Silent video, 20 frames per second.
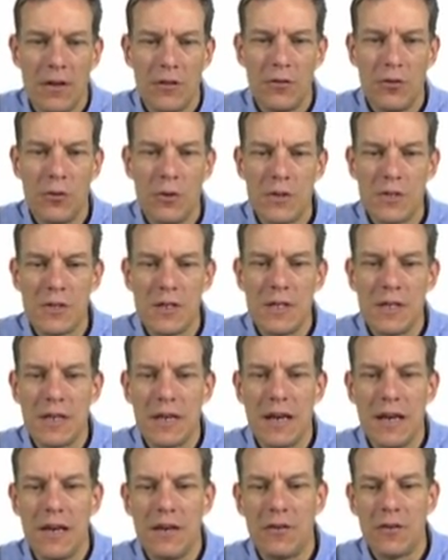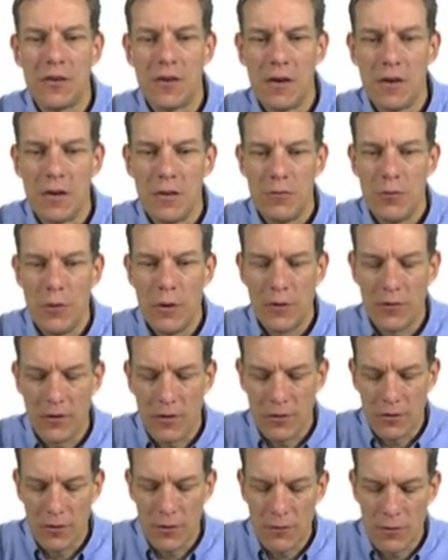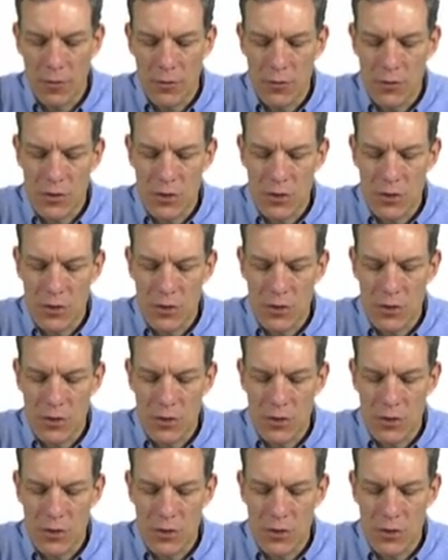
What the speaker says: So this indicates, for instance, if there